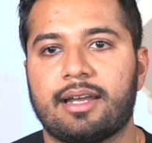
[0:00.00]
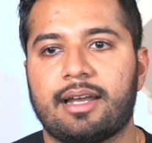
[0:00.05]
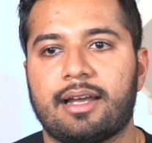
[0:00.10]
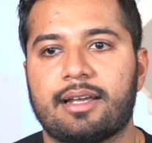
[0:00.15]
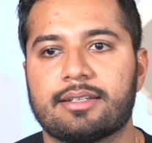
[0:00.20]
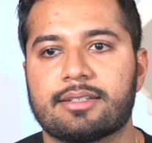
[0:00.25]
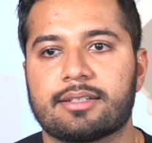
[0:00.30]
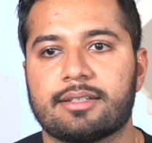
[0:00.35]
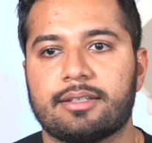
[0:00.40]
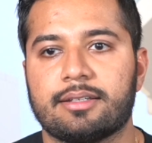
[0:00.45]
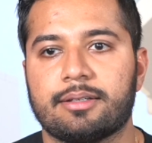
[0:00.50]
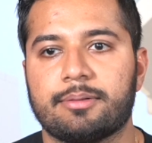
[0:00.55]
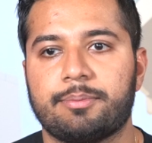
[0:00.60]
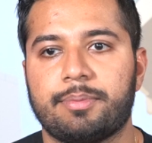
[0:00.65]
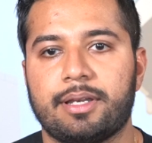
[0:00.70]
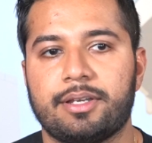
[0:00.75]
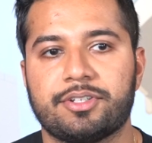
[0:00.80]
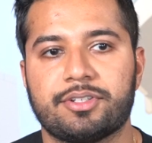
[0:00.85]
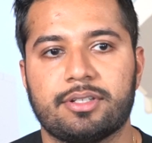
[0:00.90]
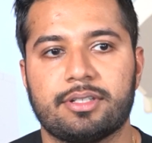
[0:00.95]
ask
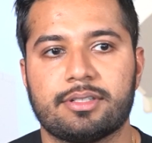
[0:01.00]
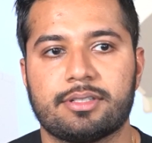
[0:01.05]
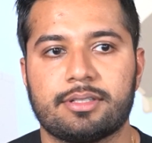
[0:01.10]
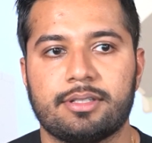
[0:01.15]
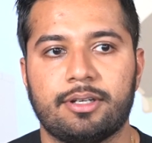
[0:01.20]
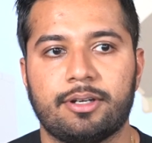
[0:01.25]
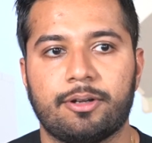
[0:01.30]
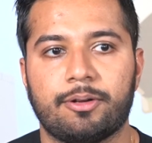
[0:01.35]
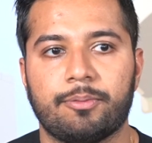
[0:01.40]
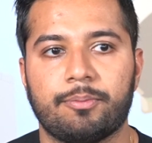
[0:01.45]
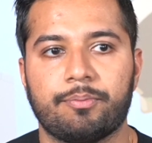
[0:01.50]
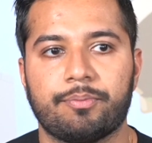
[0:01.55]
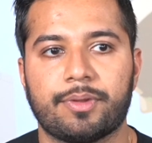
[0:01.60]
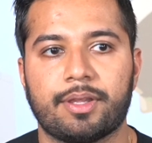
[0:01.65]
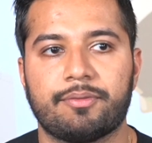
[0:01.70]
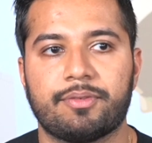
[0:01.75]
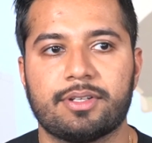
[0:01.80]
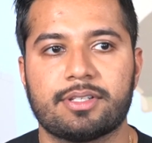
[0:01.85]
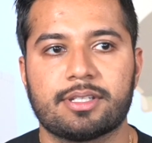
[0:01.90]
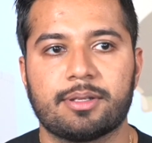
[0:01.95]
patients,
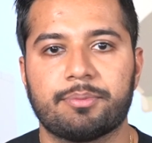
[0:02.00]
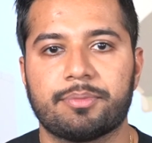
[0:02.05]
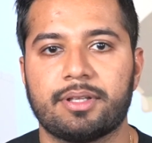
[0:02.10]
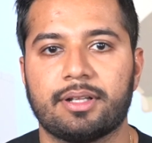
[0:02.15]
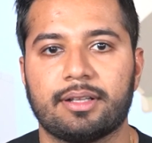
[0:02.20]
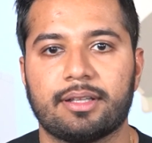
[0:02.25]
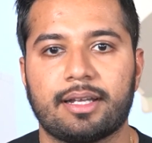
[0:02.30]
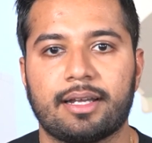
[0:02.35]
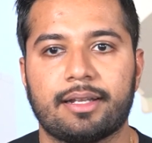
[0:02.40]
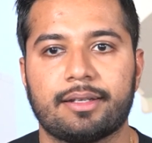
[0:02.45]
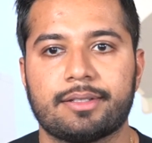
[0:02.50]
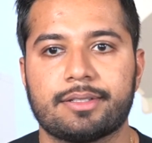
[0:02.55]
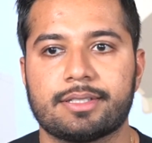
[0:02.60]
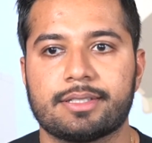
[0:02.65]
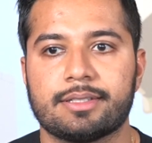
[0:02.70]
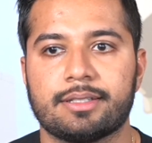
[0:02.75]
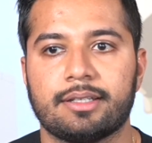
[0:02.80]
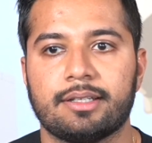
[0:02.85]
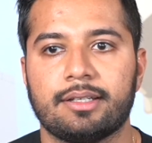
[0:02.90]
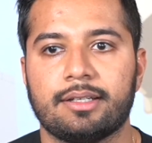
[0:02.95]
if it's something
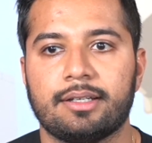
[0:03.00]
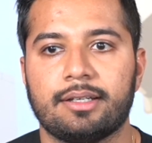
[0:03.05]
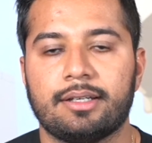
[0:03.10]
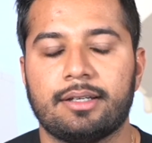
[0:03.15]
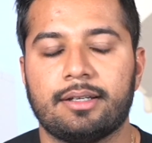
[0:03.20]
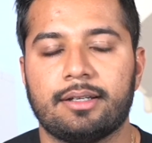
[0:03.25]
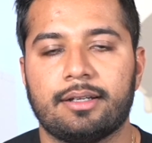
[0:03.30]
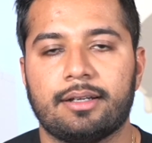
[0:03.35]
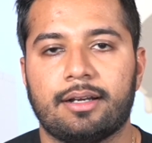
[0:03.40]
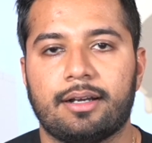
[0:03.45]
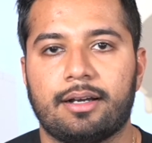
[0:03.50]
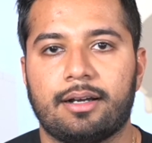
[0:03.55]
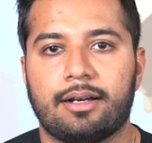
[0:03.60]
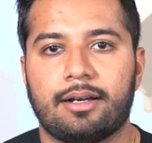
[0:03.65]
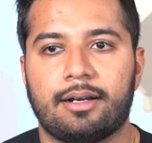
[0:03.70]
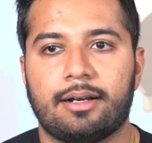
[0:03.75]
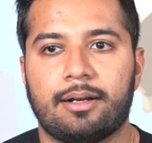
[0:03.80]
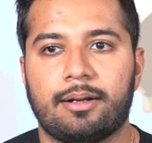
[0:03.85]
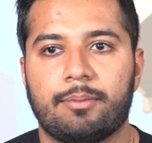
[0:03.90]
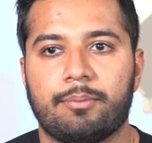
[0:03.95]
that's
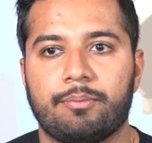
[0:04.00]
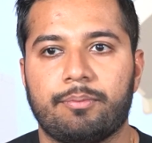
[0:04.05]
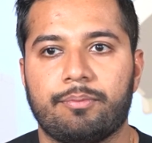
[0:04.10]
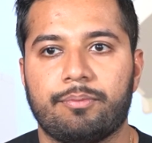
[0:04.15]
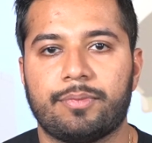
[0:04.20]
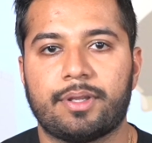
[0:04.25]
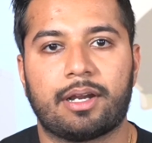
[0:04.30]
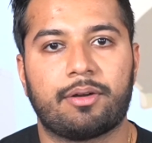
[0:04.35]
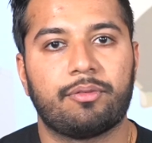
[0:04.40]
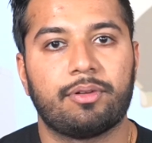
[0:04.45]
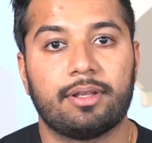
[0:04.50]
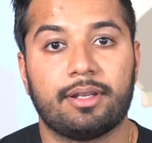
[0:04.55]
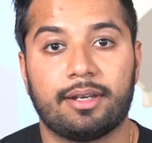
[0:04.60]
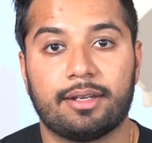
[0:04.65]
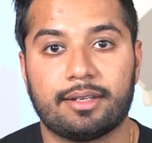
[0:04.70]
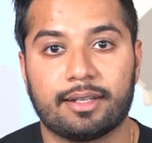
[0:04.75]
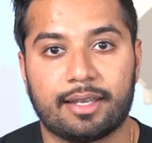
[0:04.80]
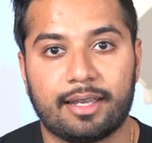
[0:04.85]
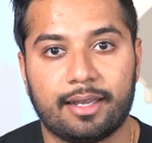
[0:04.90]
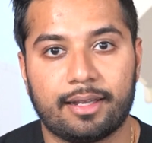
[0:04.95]
not
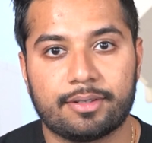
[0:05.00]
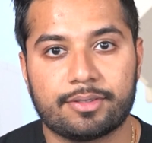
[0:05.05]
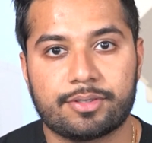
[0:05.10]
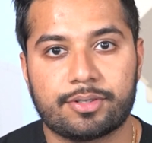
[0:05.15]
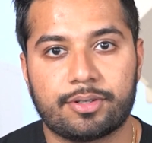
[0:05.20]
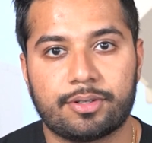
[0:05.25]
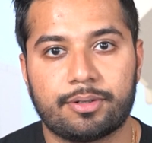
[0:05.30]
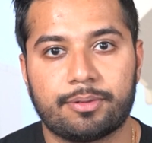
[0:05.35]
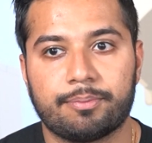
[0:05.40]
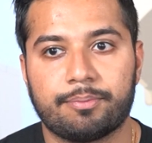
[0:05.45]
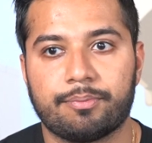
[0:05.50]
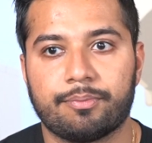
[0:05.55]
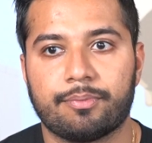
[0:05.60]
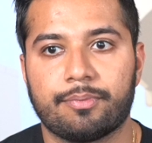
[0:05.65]
related to cancer,